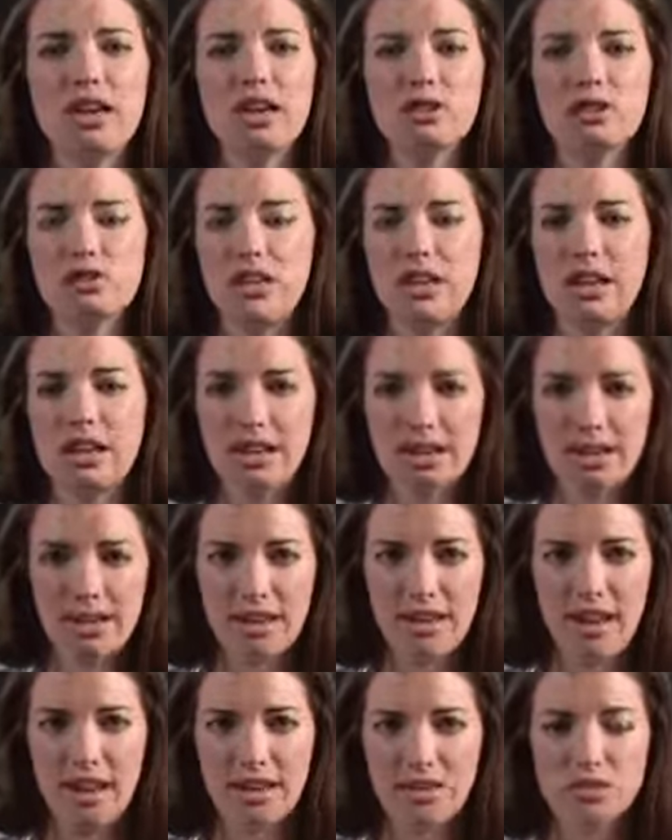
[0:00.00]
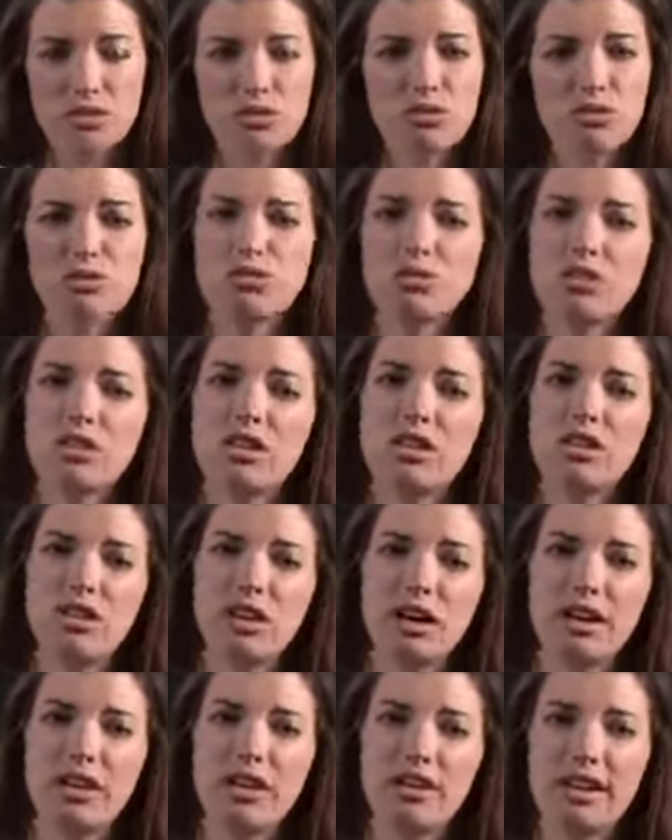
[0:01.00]
training uh, schools in your
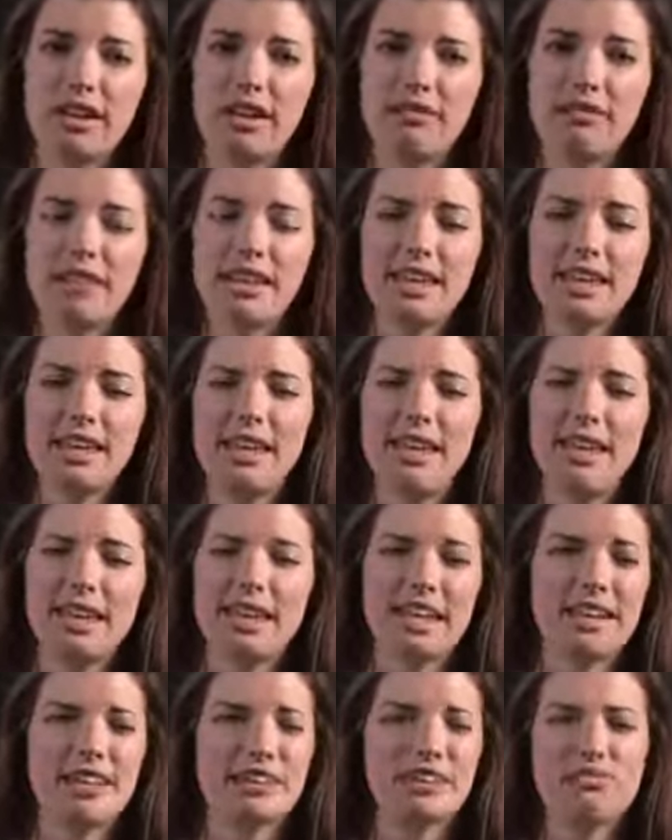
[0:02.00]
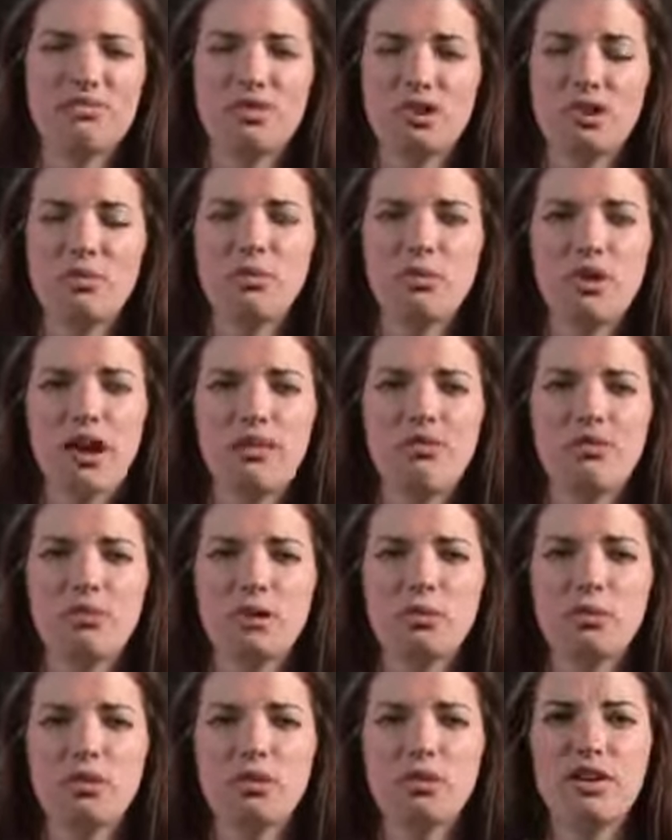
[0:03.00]
area. Again, it's very
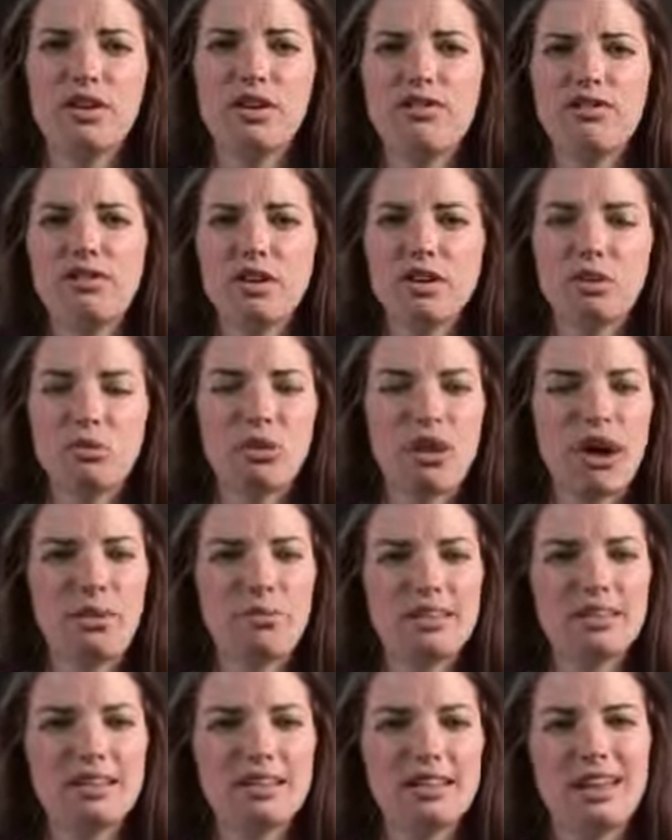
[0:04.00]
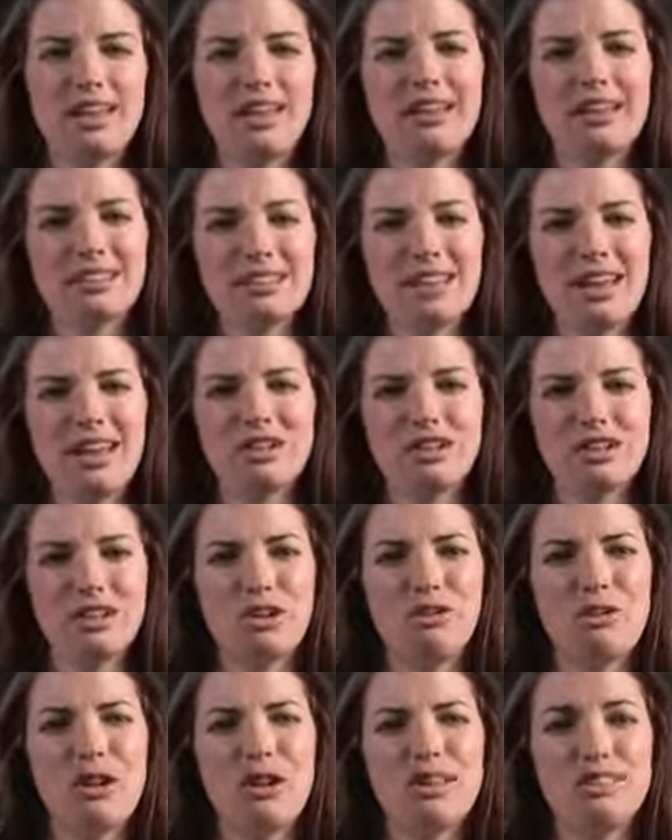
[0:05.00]
profitable, very promising, and it's actually
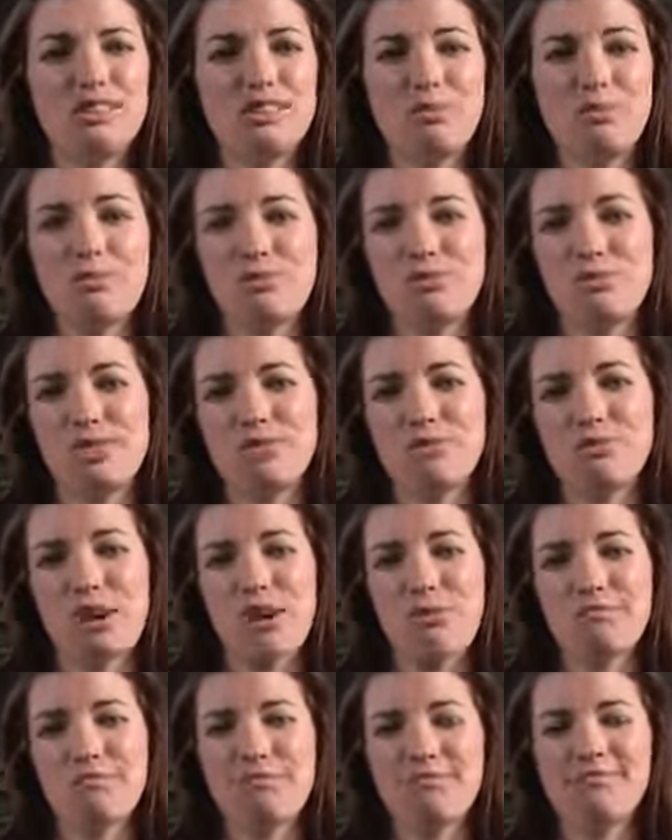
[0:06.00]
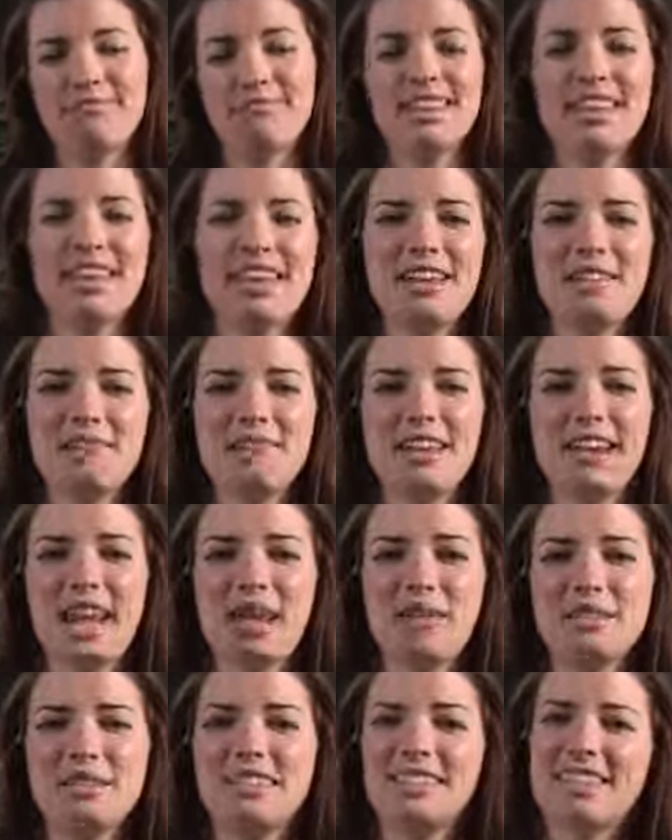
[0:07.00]
quite simple as well. My
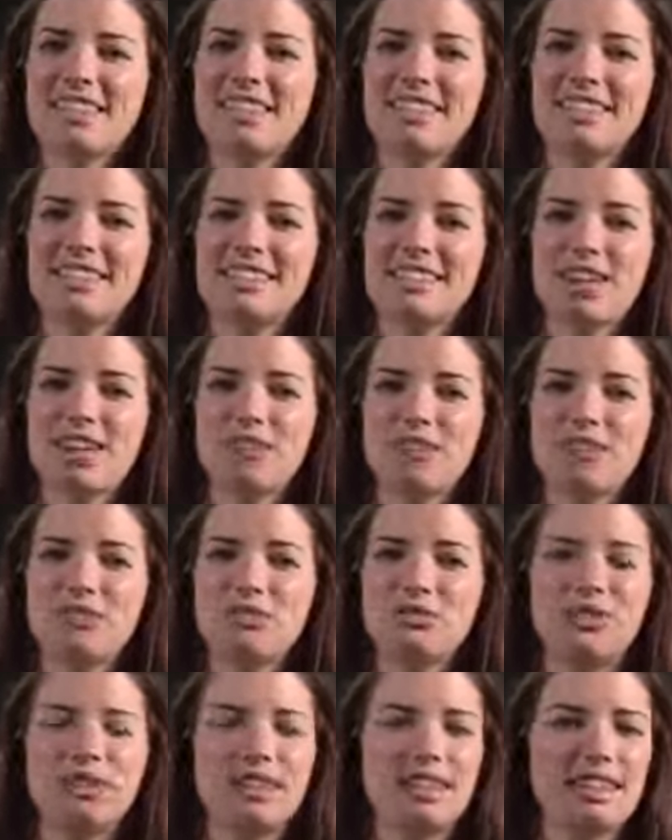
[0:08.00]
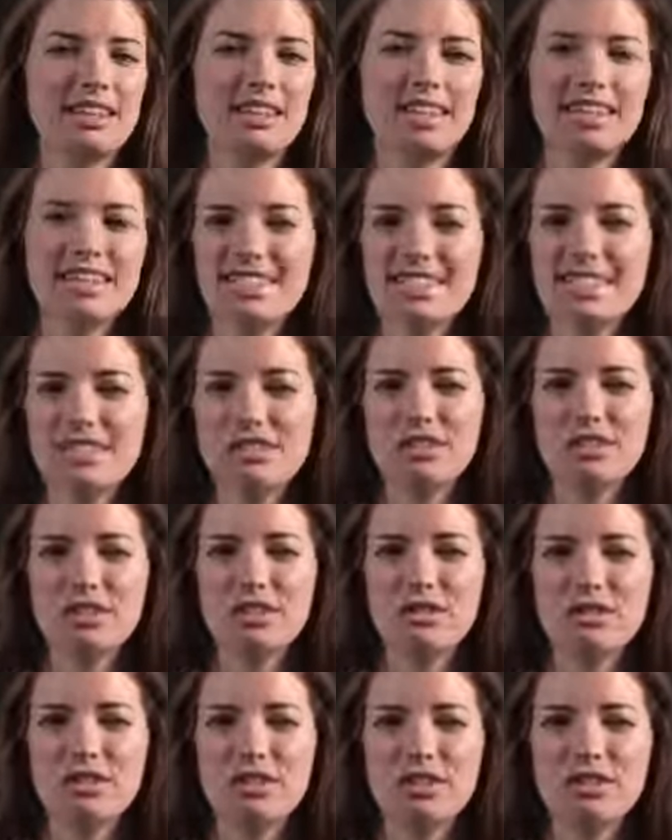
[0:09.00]
name is Keeley Selvage with Keeley Skin
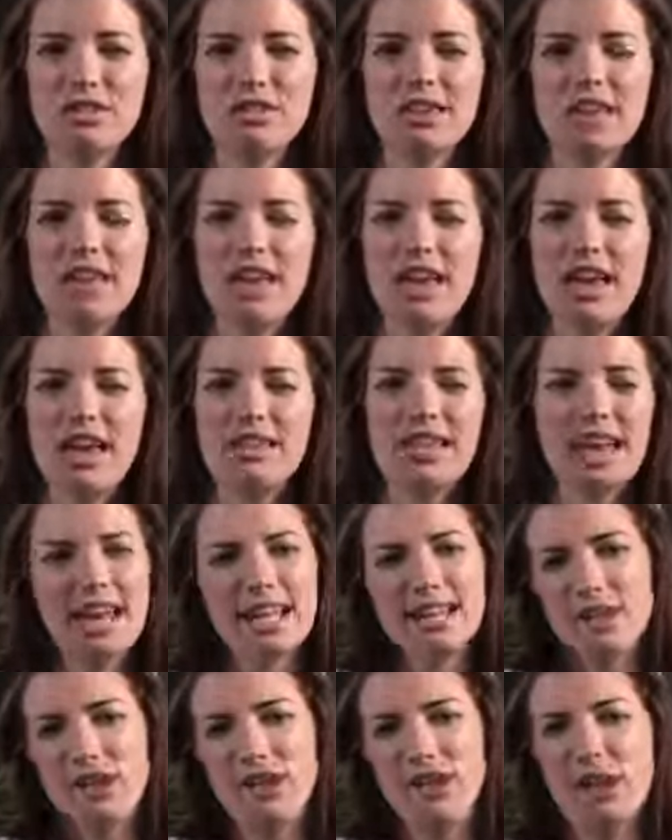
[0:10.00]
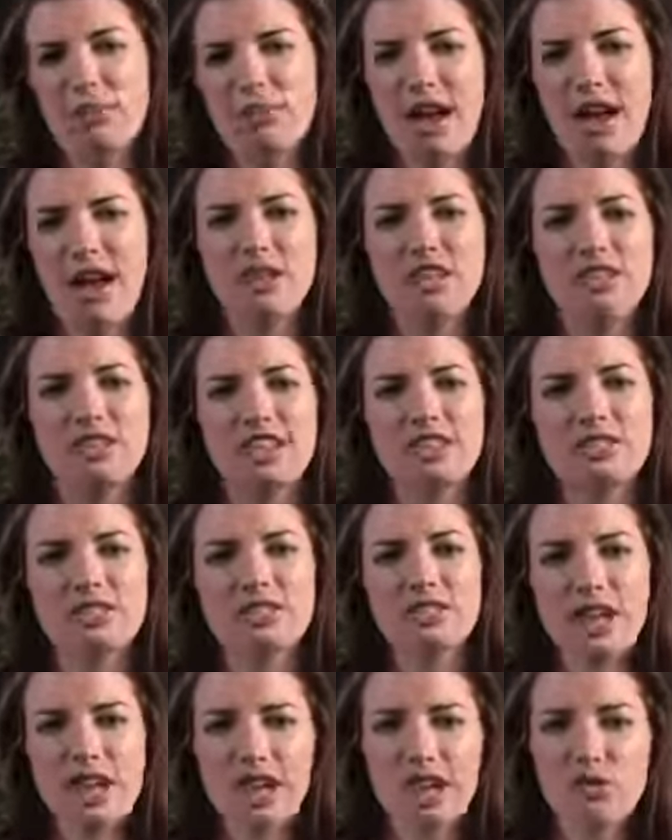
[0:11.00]
Solutions, and that is all about laser
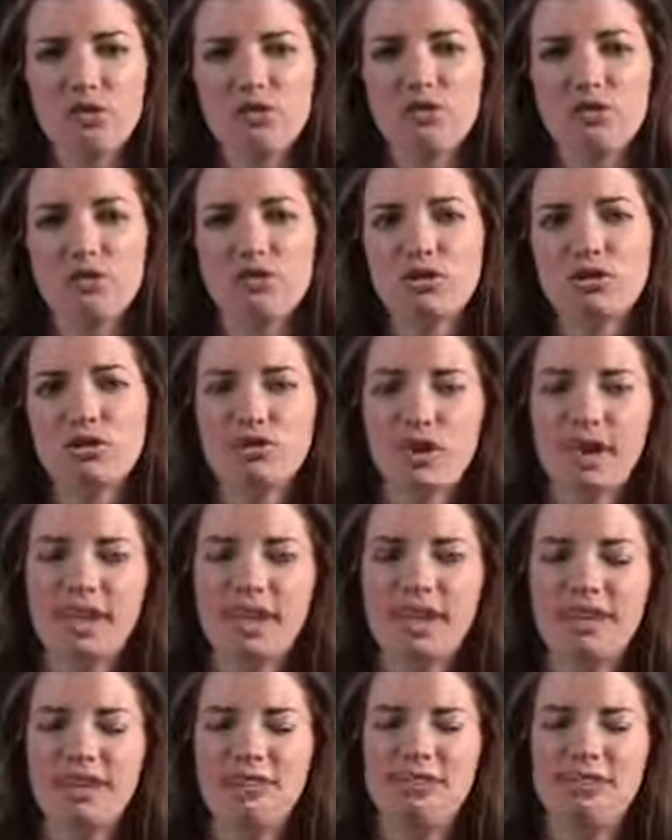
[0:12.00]
hair removal training.